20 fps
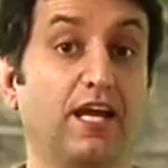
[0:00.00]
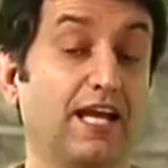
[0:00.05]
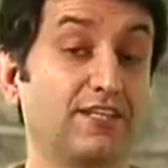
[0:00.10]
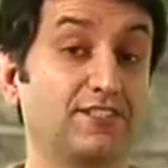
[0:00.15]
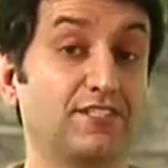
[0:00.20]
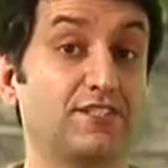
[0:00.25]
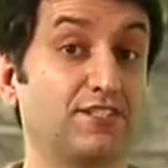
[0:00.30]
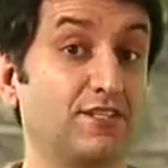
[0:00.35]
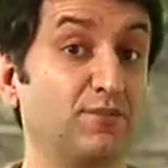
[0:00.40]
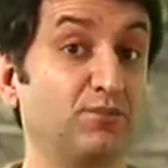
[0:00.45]

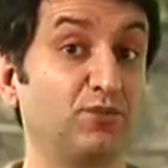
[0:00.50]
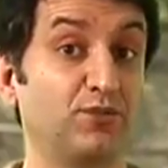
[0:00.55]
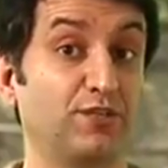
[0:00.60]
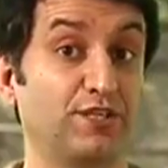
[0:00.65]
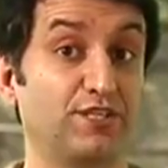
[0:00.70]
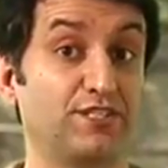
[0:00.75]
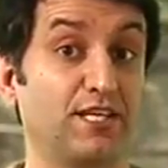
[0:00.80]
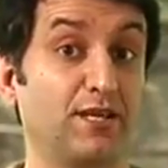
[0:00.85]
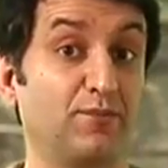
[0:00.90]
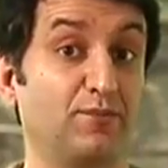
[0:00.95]
As a simpler
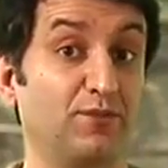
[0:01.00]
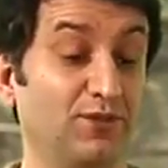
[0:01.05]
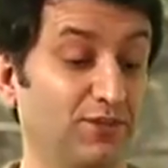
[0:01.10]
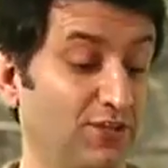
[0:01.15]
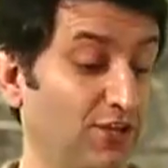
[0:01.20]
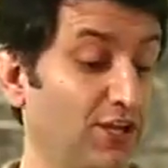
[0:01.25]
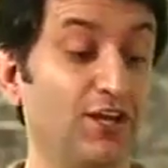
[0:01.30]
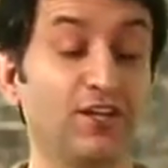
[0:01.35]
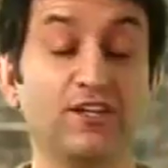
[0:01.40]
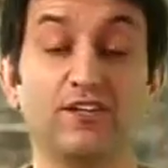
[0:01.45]
example,
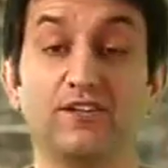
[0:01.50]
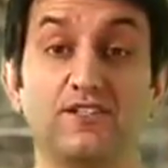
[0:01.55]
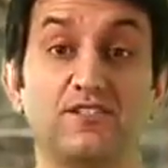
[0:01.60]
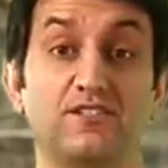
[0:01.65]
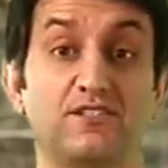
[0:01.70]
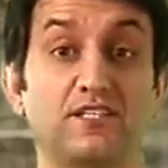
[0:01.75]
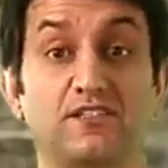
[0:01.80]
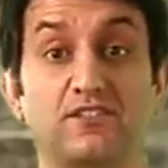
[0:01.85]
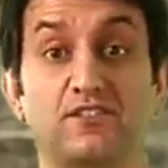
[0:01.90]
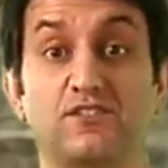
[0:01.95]

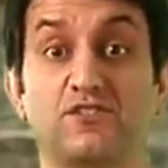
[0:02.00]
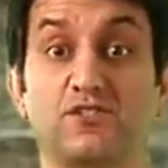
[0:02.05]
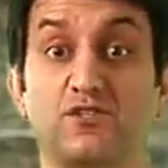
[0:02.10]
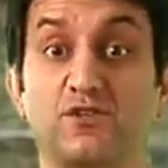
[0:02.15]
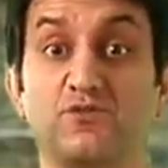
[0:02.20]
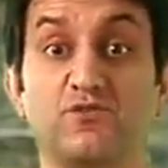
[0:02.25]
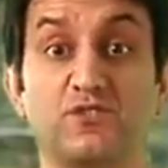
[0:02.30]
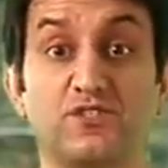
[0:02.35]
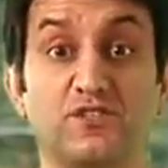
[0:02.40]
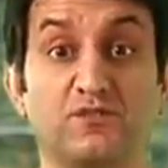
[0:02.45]
let's take the
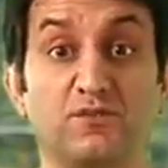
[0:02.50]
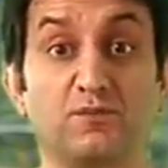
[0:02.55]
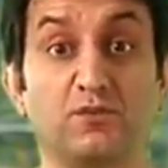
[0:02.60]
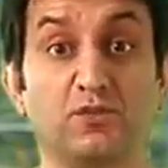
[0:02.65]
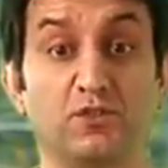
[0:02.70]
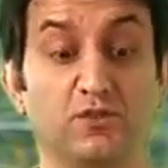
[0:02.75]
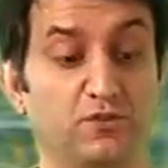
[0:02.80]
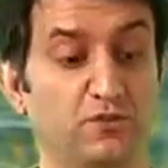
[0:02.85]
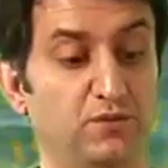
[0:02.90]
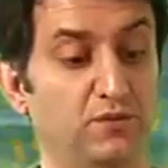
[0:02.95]
surface of a
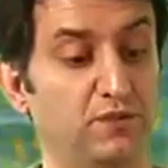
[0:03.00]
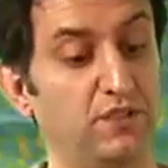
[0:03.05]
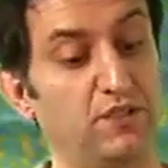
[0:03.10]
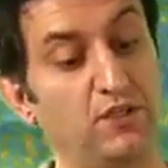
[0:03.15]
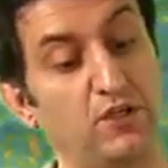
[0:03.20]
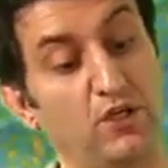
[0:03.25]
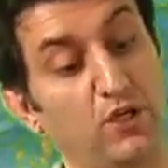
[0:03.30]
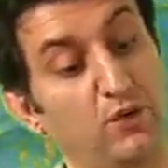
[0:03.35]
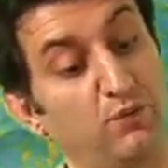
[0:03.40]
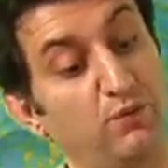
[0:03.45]
balloon.
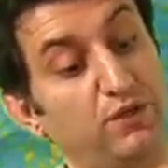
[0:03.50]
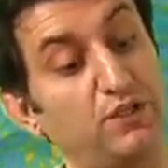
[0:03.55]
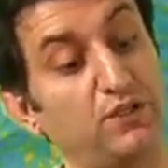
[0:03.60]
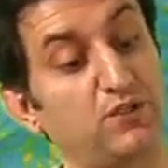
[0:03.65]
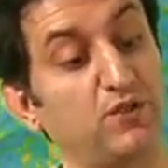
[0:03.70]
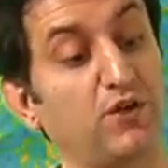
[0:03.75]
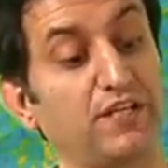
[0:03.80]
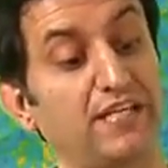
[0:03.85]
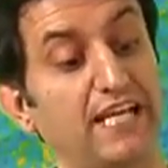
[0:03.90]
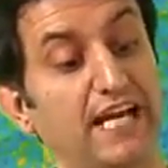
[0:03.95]
We can
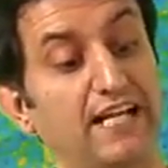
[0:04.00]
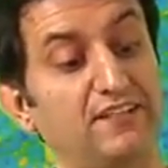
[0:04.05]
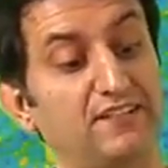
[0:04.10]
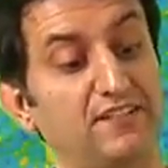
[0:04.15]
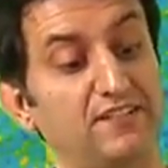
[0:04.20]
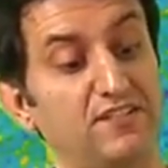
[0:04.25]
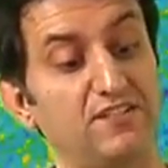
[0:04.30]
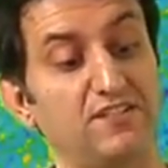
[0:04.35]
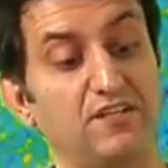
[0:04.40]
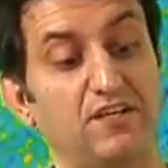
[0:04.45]
draw
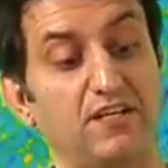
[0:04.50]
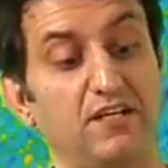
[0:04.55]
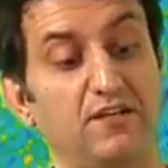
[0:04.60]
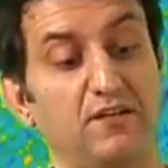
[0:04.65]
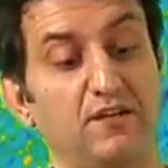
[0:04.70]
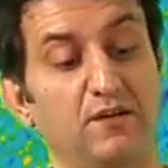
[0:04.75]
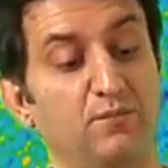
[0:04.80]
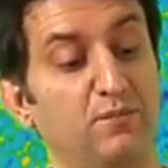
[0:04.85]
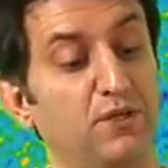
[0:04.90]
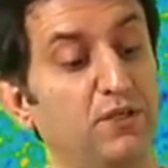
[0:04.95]
galaxies on it,
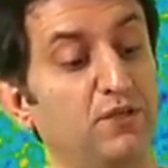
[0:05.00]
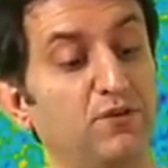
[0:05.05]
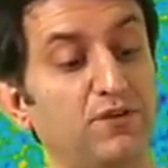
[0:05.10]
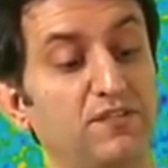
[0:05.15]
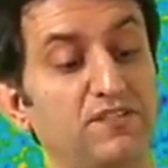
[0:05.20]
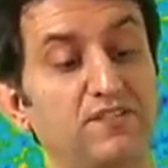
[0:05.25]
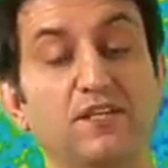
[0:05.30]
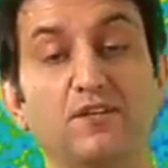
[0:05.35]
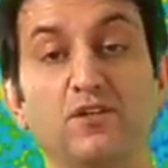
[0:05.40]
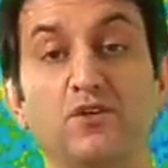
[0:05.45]
but
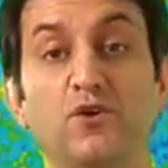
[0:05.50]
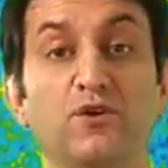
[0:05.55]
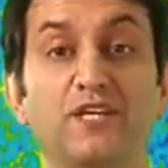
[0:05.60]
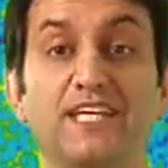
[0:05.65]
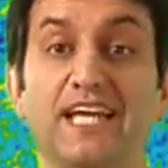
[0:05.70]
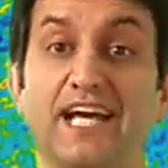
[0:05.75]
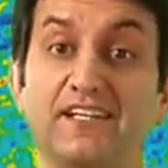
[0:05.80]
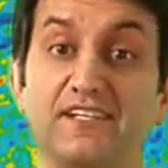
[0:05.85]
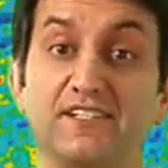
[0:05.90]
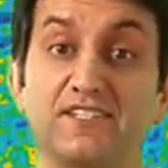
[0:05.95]
notice that no
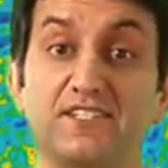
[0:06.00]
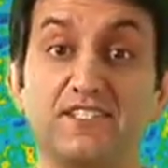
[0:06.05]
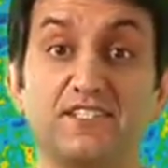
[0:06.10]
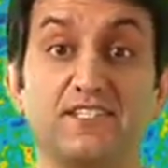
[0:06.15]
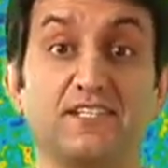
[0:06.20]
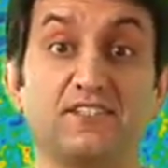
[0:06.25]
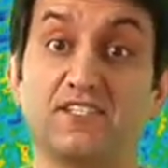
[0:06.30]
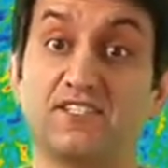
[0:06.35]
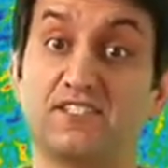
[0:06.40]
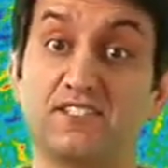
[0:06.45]
galaxy is
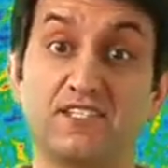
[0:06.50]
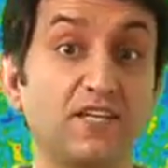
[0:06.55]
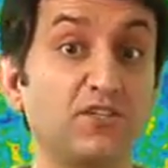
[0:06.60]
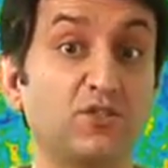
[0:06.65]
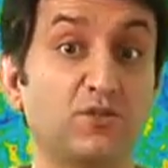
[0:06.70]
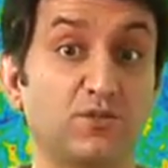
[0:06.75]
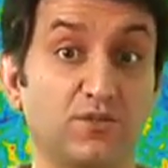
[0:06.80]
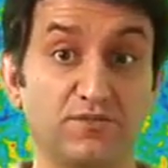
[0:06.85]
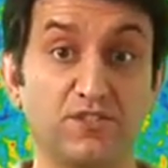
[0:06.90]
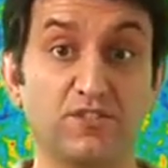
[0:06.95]
at the
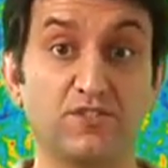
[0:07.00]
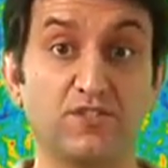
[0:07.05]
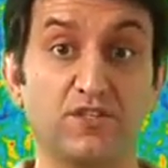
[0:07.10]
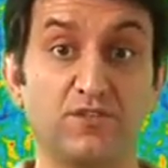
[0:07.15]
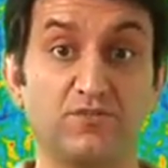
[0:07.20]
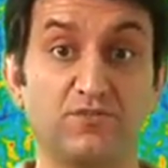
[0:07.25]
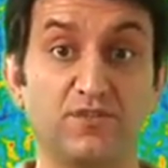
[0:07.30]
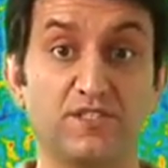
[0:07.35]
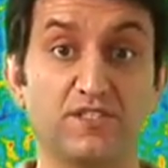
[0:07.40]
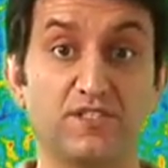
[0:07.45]
center of the
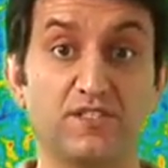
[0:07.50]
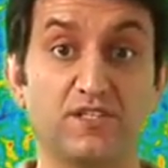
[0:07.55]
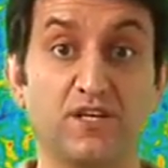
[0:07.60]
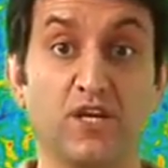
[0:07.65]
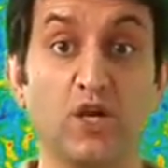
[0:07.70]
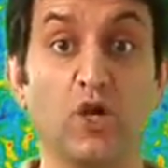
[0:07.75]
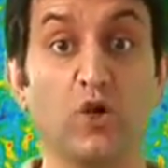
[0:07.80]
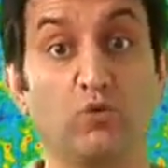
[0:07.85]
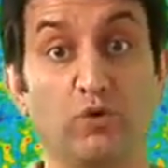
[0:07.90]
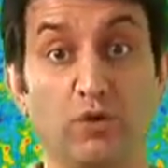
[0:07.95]
surface.
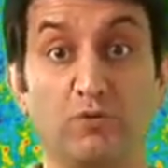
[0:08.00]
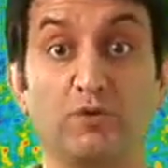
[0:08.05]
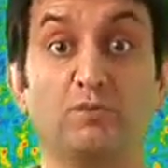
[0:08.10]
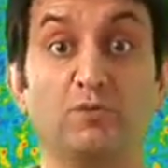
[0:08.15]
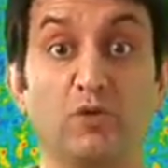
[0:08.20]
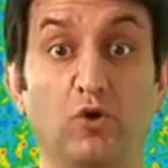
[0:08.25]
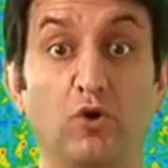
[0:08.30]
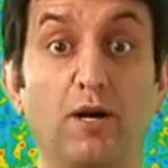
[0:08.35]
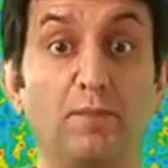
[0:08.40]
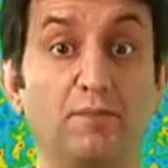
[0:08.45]
When we
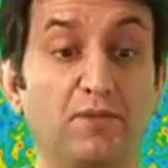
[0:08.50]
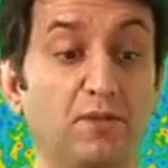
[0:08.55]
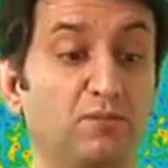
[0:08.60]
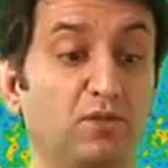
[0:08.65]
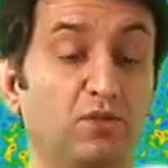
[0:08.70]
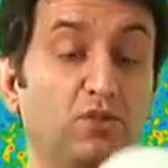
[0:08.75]
blow up the